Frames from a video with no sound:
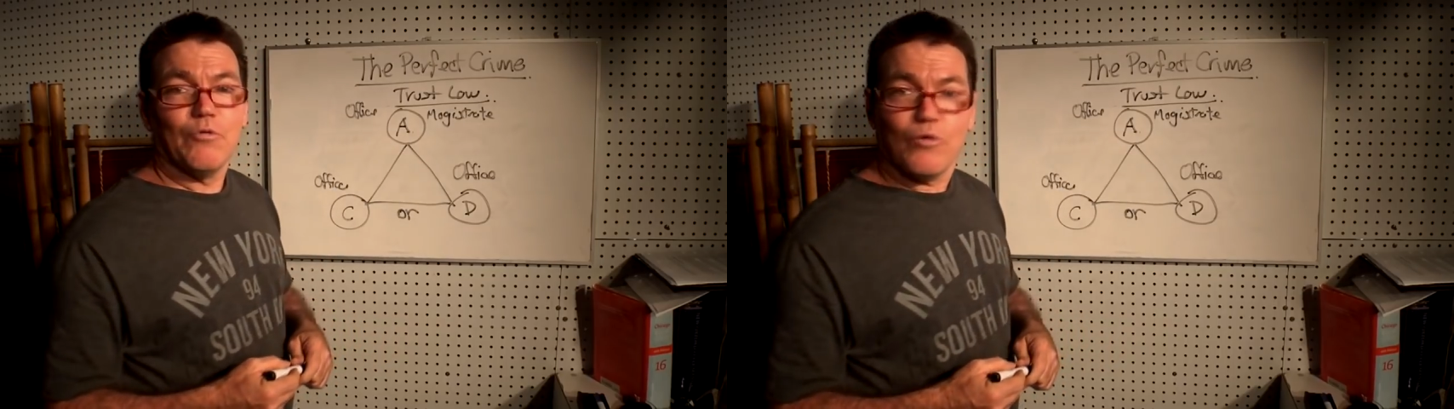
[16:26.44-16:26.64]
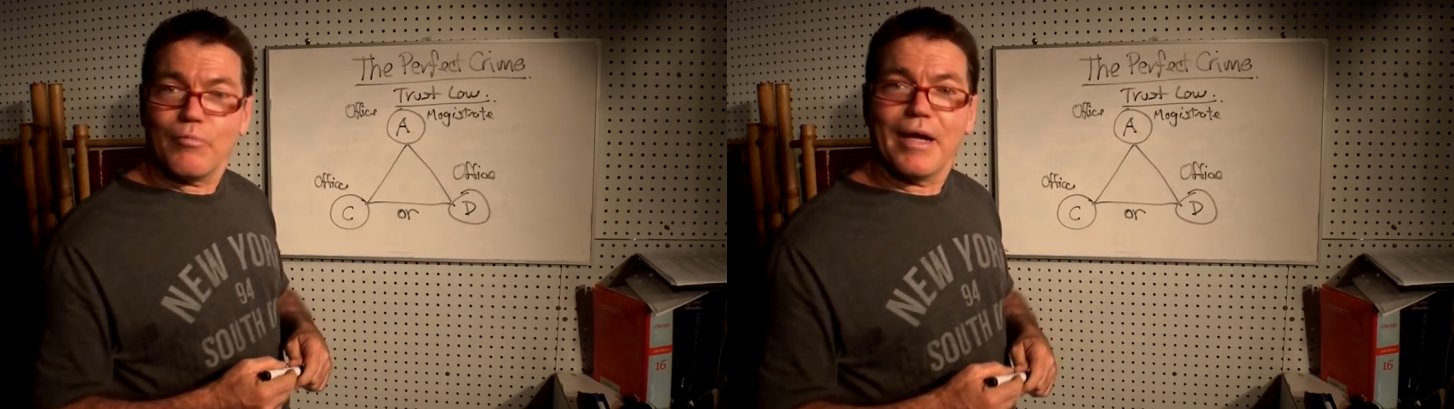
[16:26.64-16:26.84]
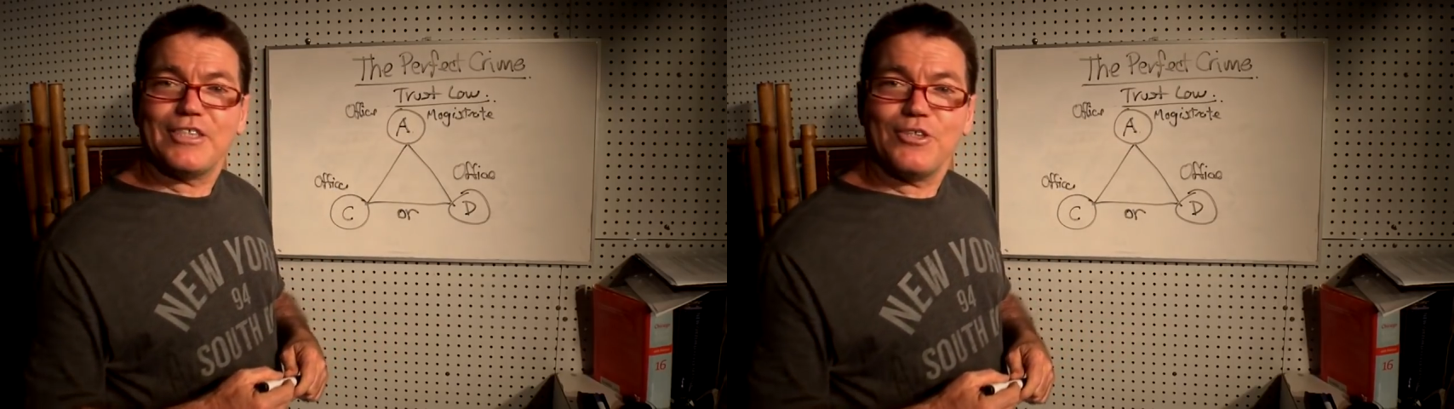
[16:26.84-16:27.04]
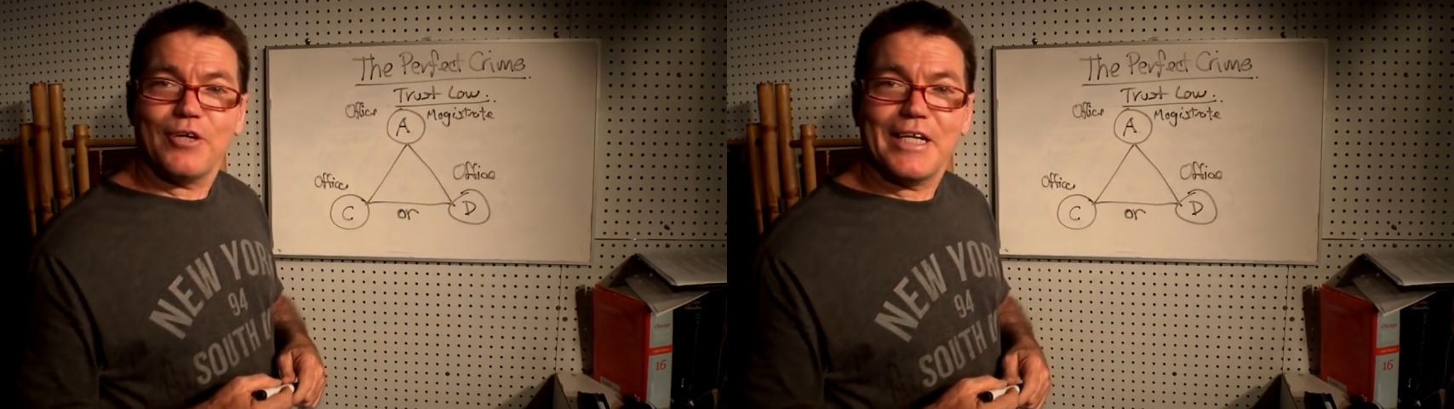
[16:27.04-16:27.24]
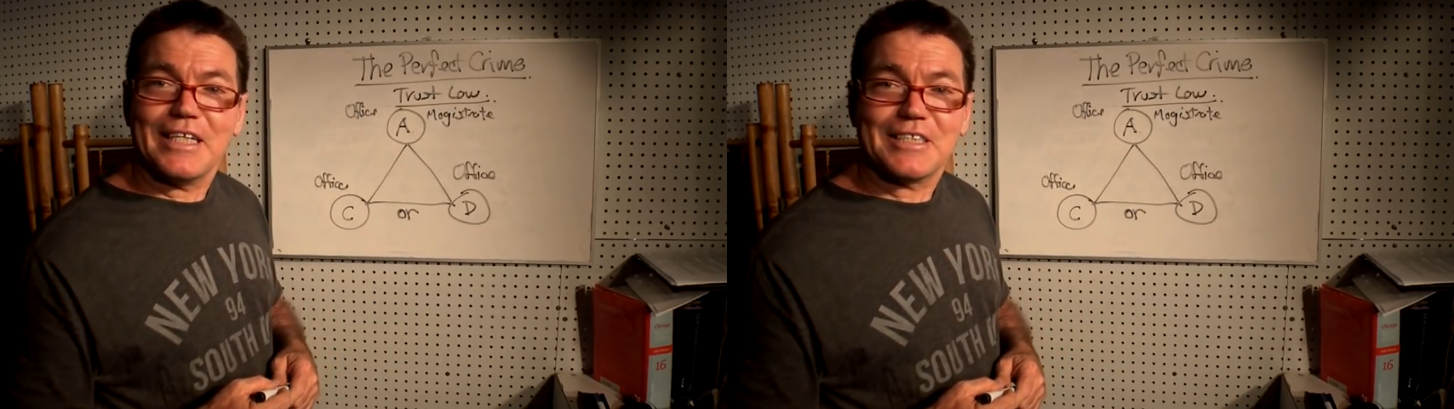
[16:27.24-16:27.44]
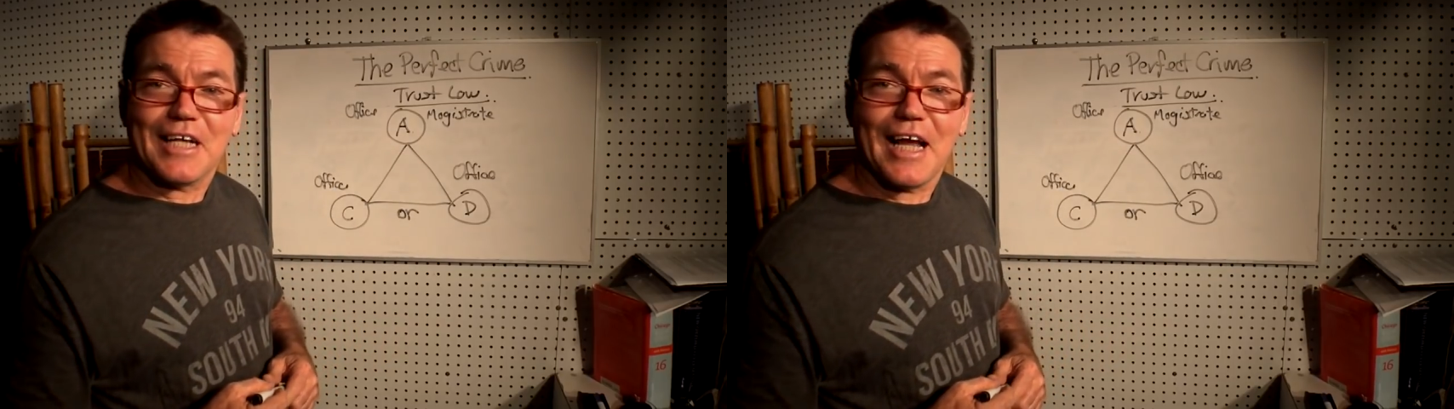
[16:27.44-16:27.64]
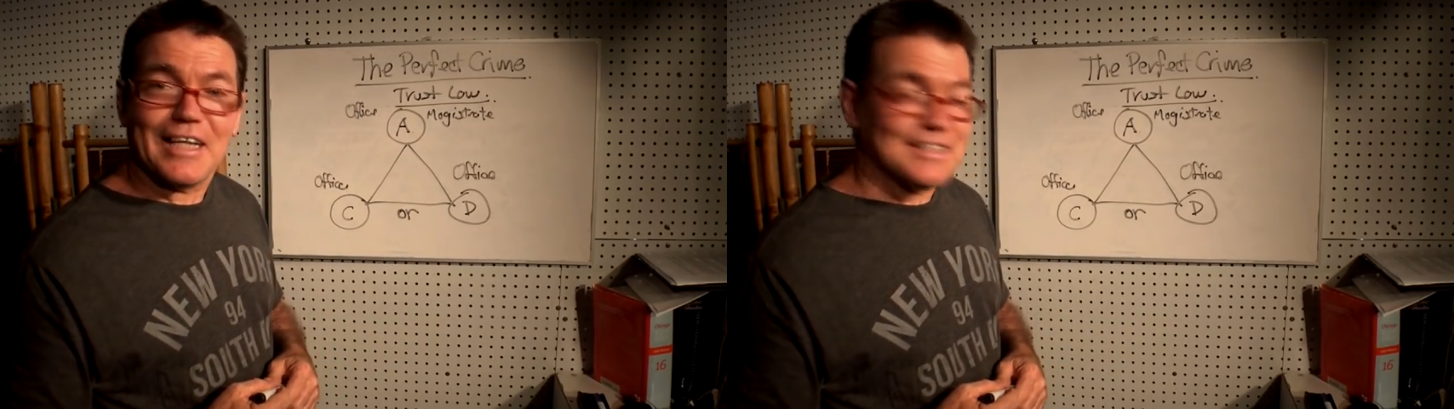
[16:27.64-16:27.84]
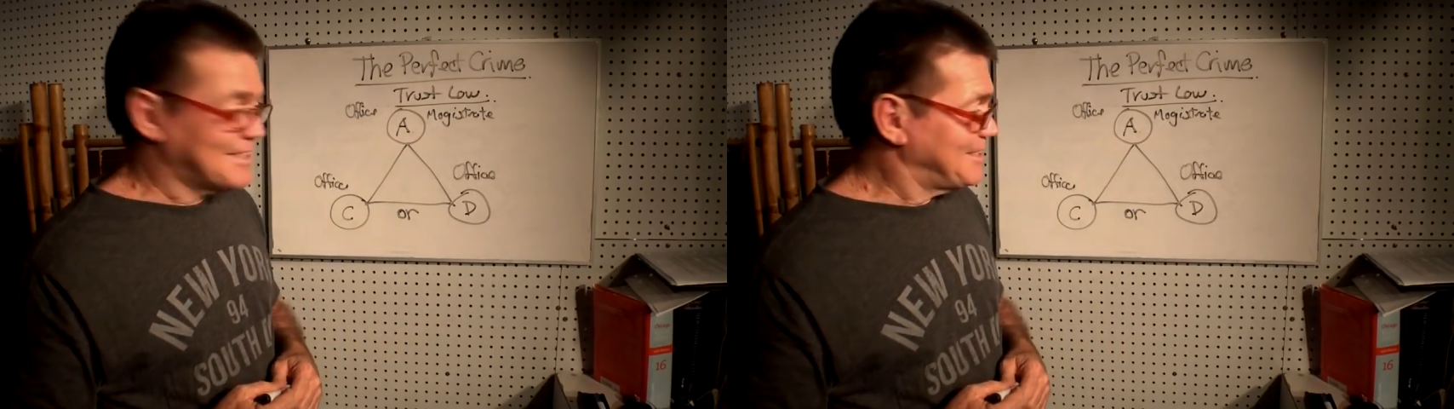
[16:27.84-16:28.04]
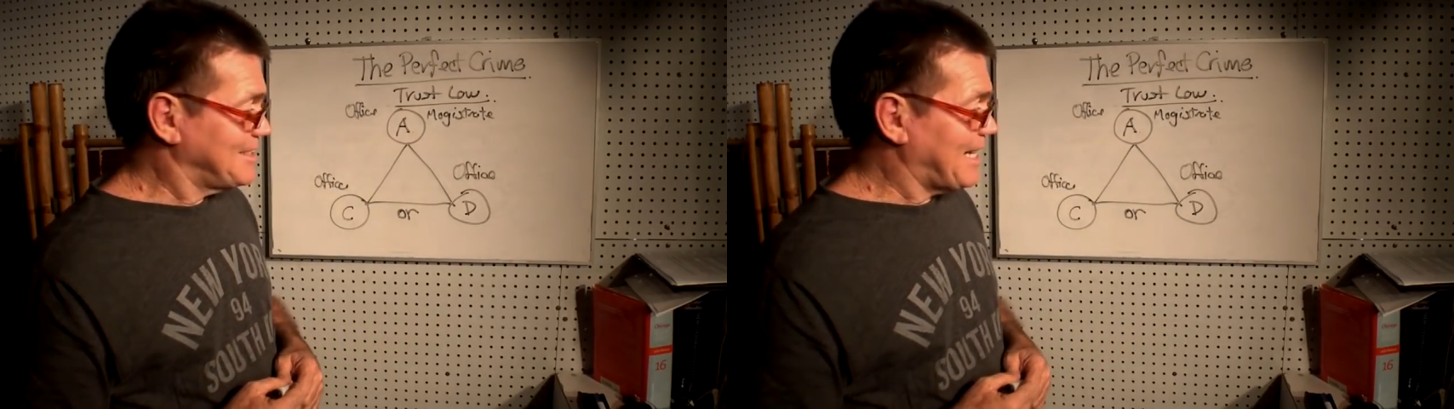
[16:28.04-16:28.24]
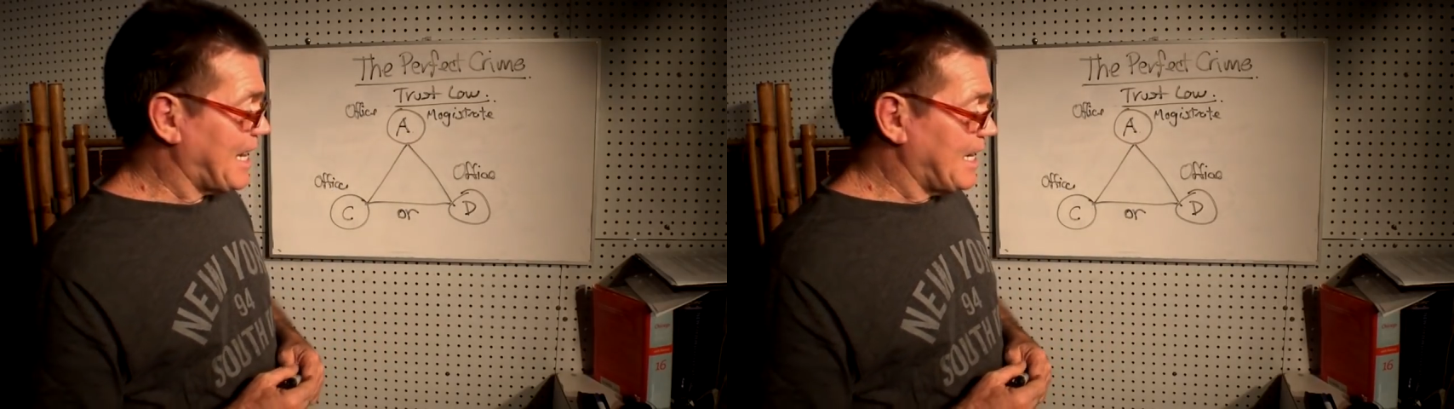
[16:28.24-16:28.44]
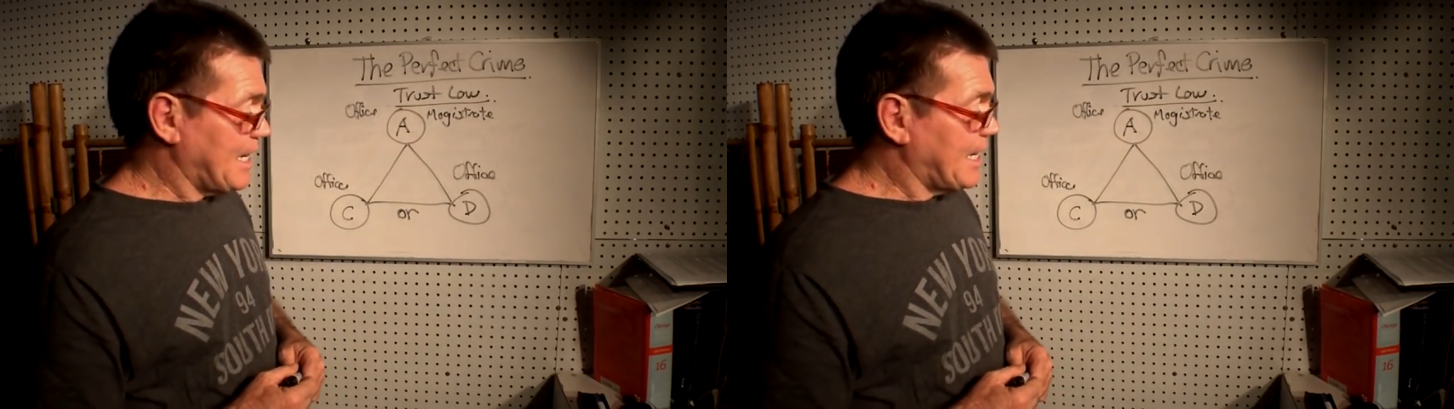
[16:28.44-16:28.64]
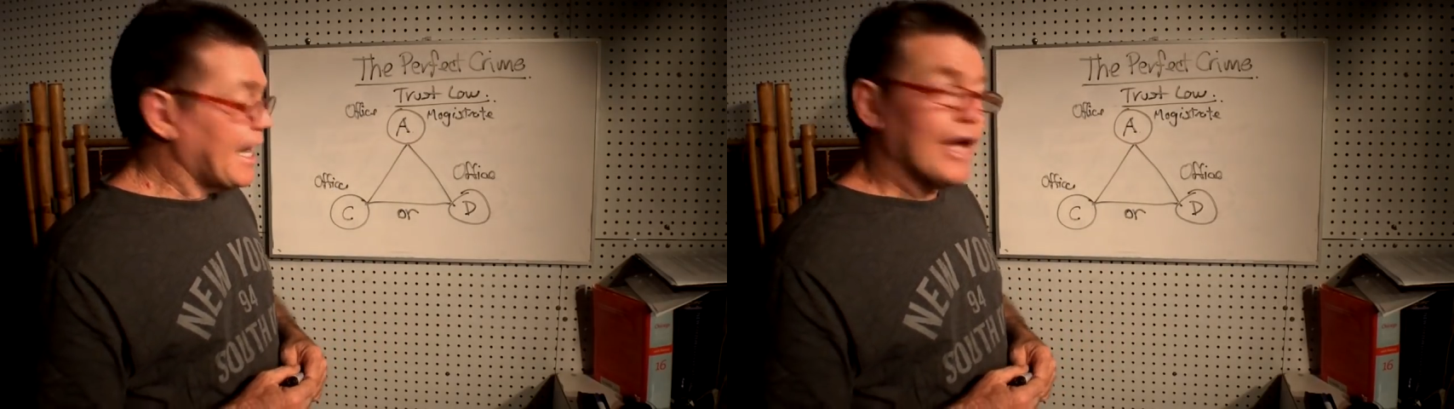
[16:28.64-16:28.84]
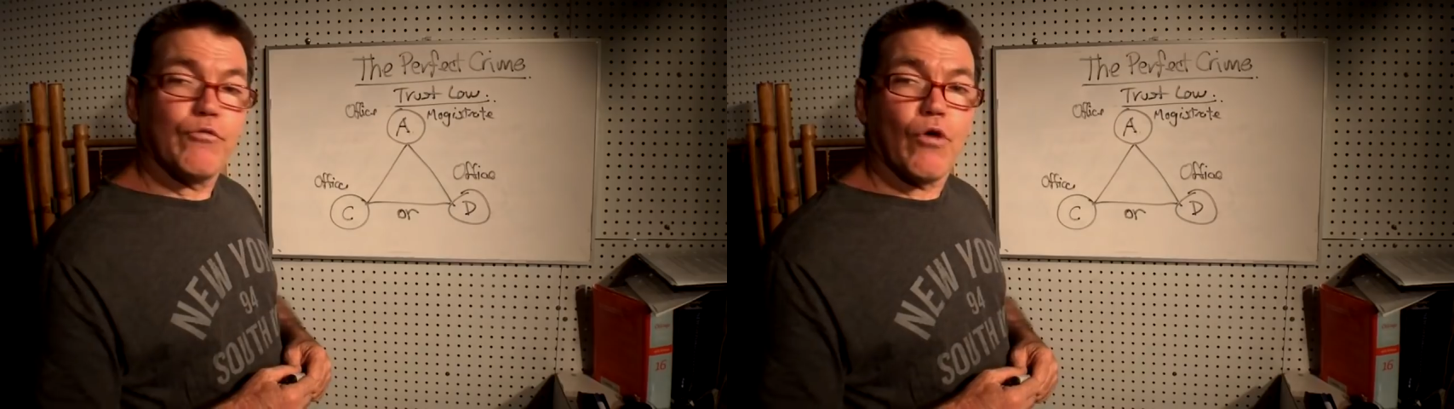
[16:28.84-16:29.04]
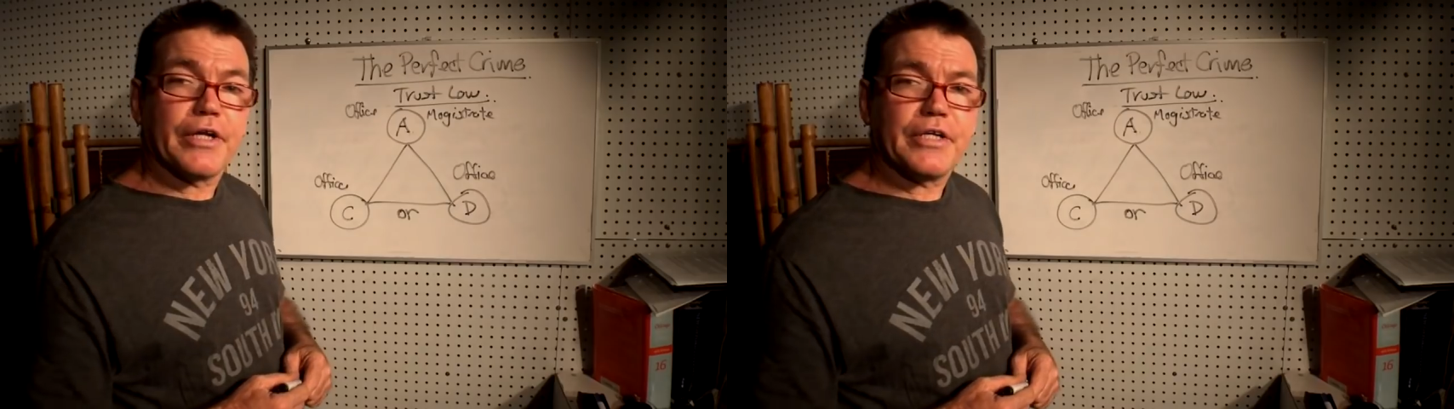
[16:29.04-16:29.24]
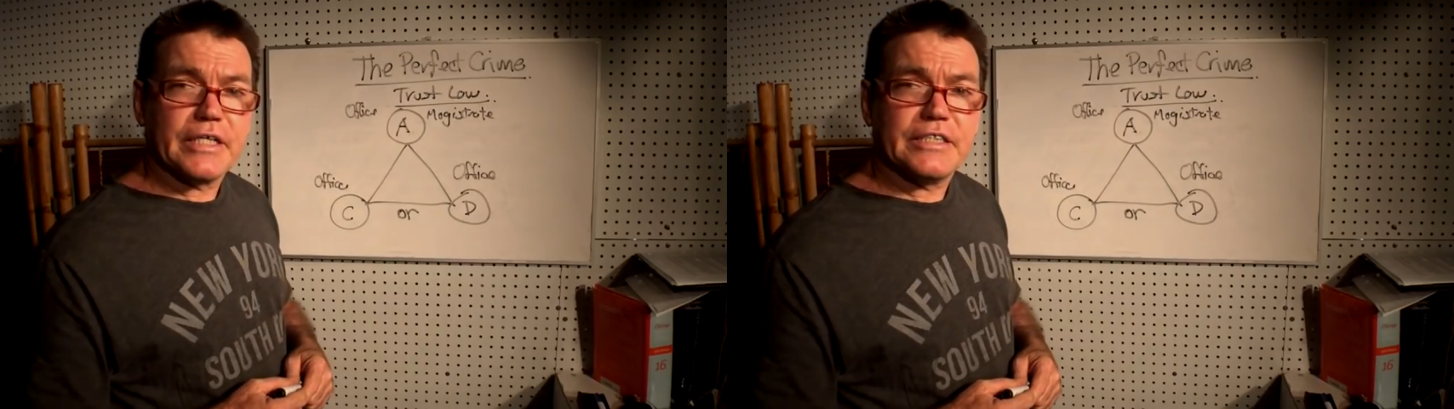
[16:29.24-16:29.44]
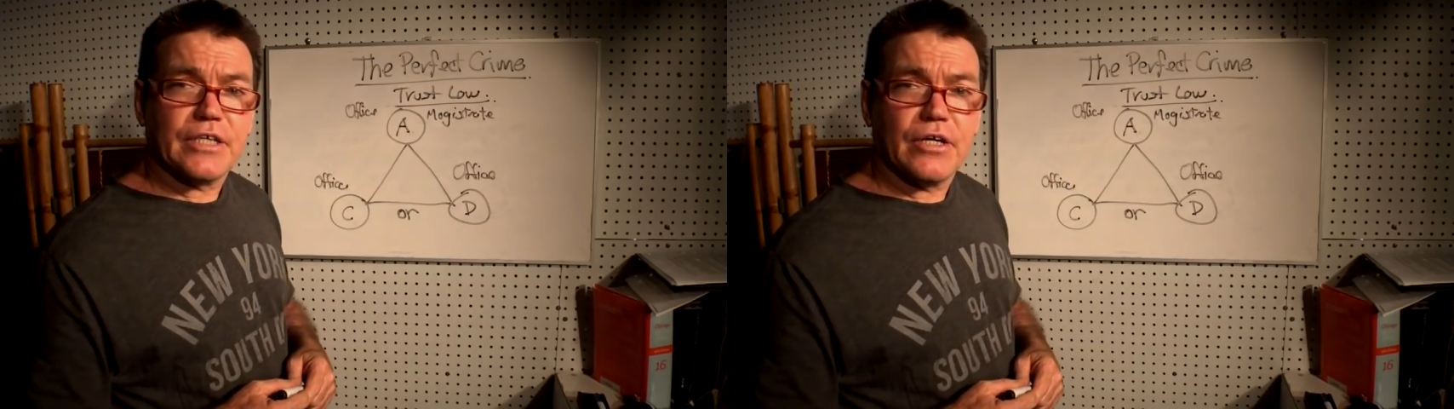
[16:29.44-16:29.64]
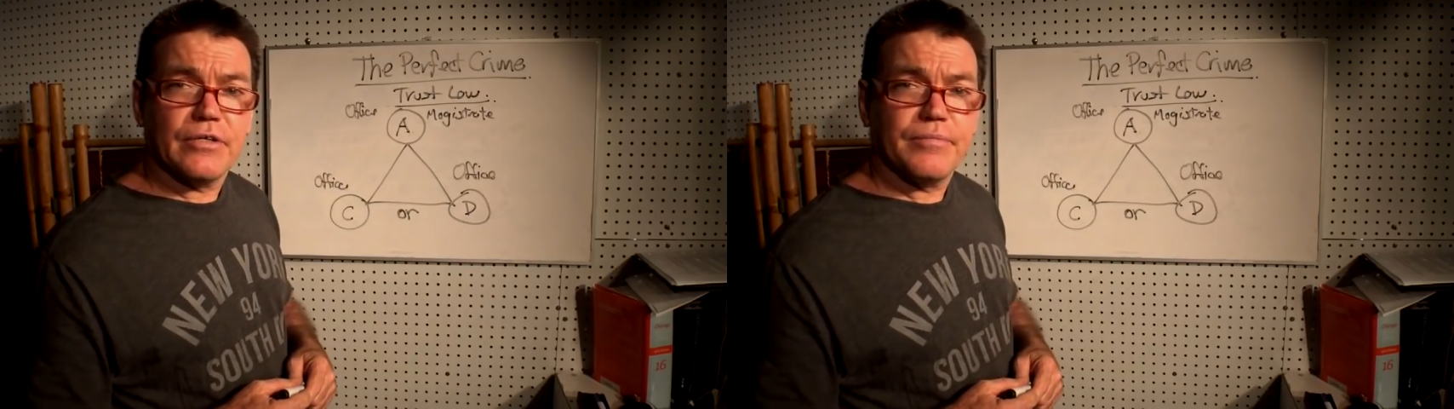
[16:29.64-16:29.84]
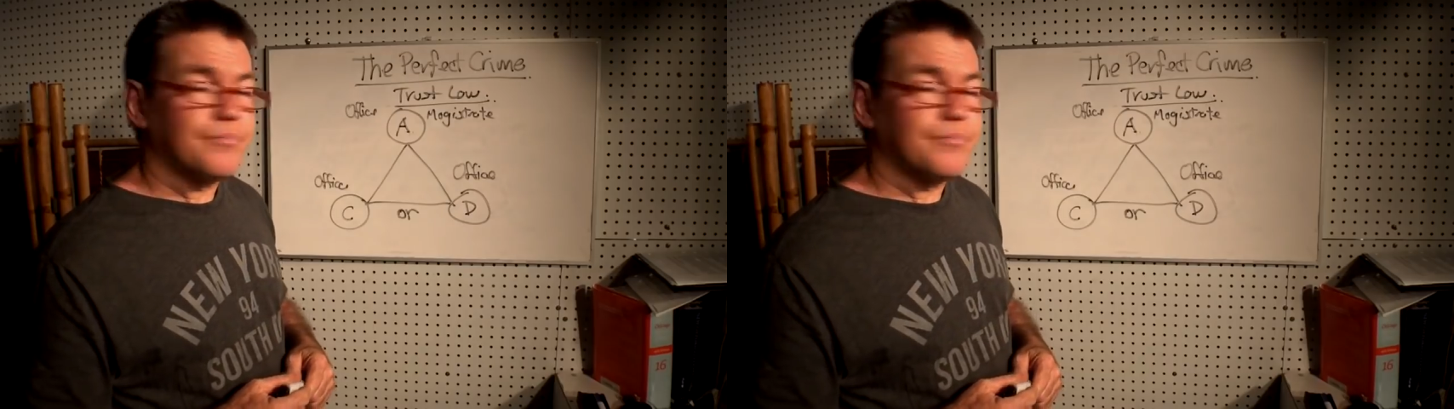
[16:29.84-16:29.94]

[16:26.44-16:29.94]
will make sure he doesn't last, and rightly so.